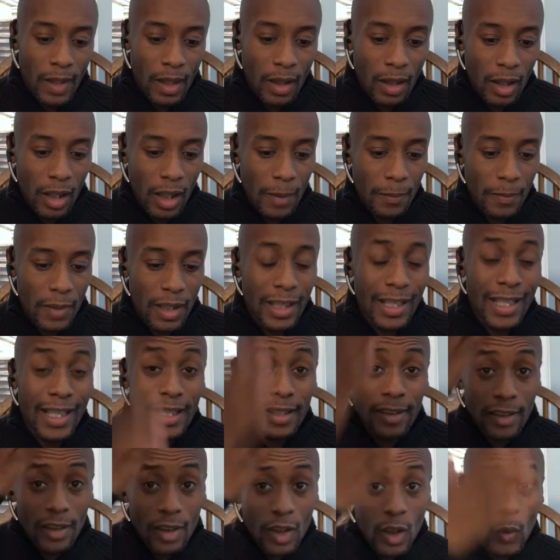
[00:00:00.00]

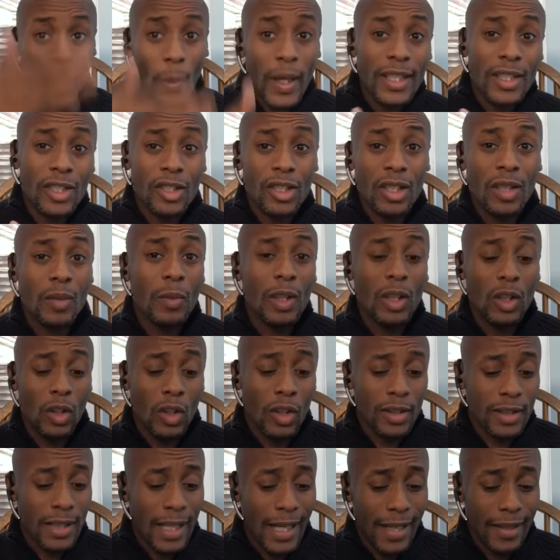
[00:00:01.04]
In the question we
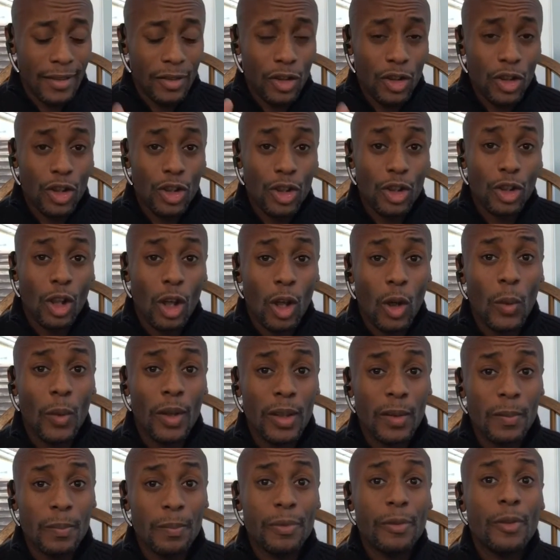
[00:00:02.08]
looked at show
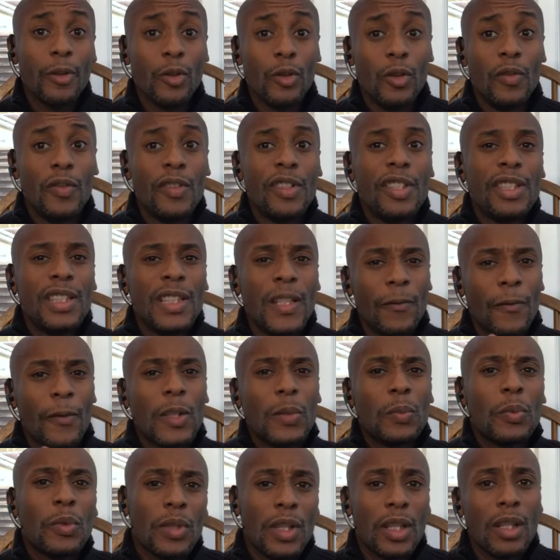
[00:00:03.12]
and prove and the difference
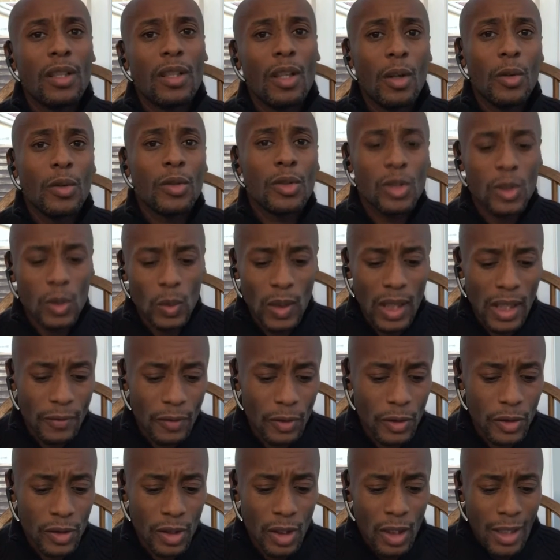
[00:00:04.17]
between those two
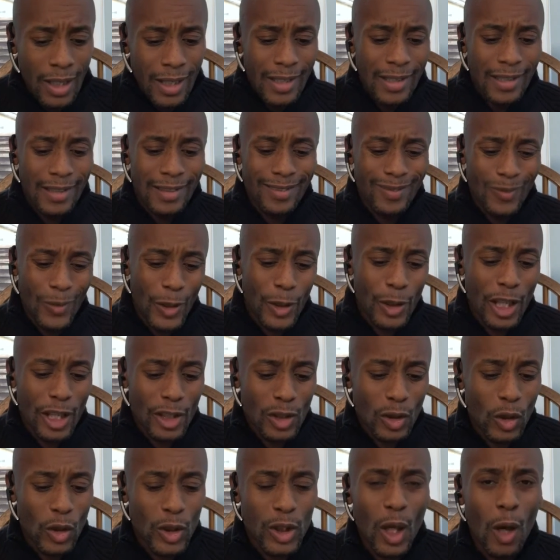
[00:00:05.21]
levels. There's
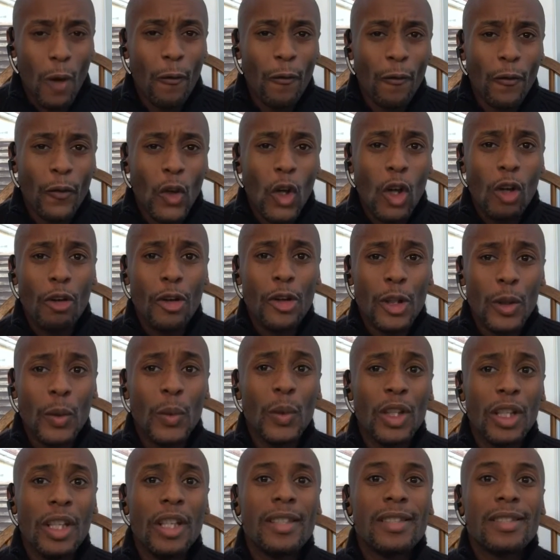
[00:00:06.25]
also four other
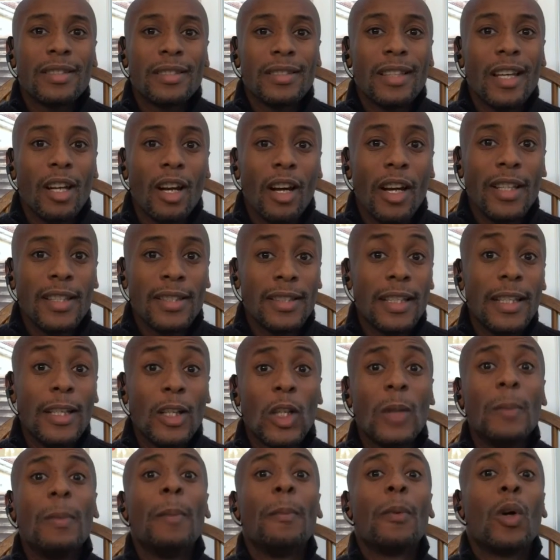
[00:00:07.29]
words that I see
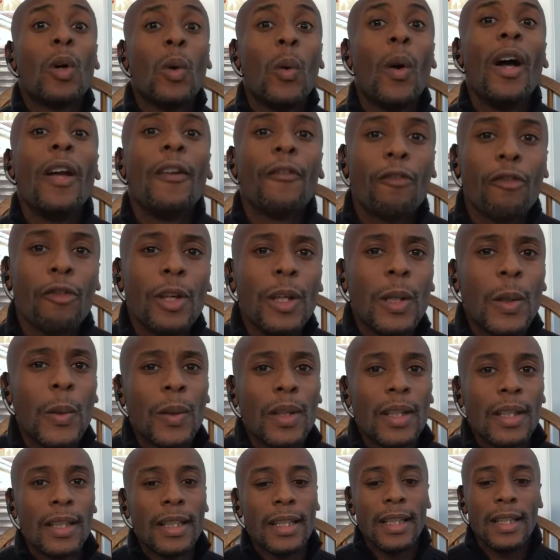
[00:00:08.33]
come up quite
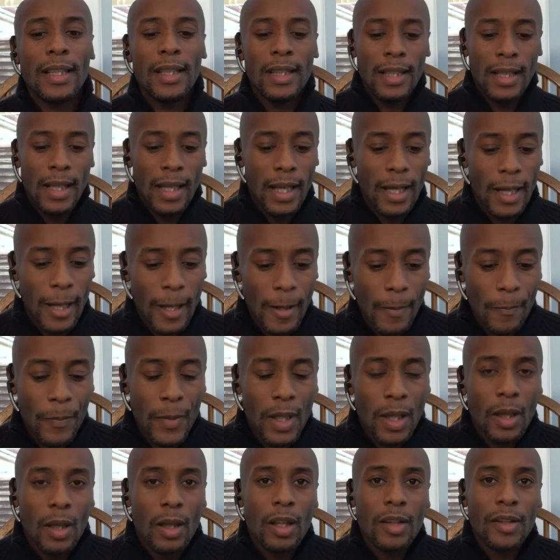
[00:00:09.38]
frequently.
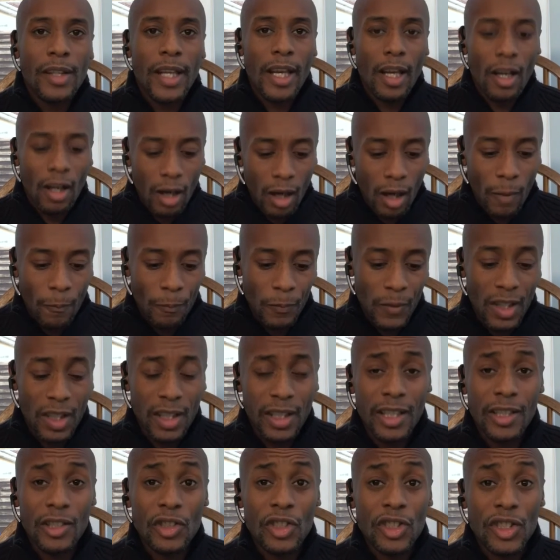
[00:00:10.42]
They are
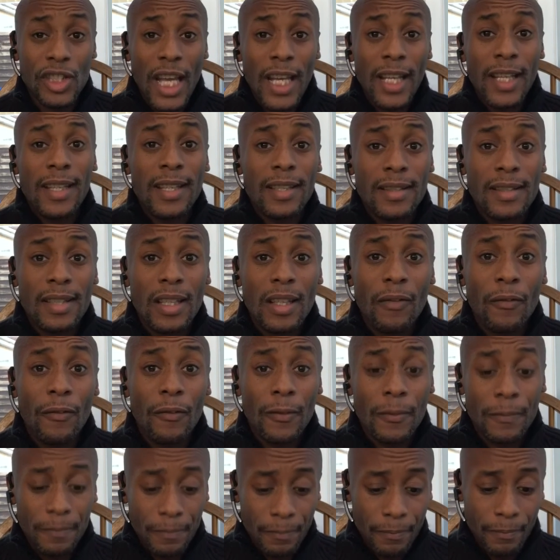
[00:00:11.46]
consecutive,
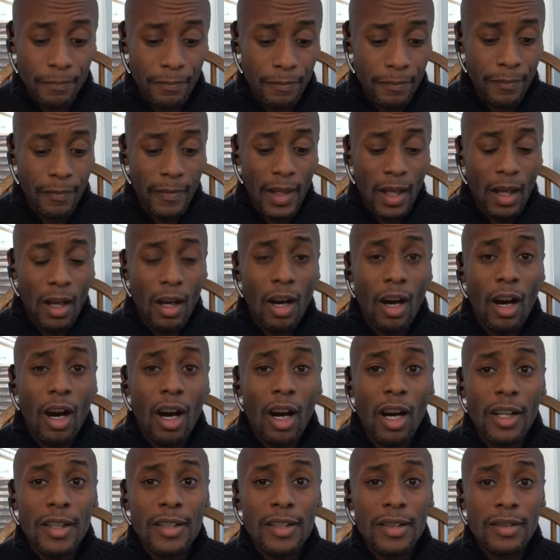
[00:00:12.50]

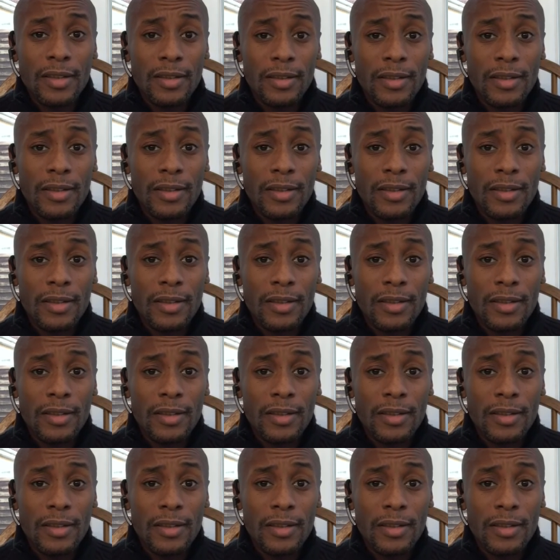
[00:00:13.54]
odd,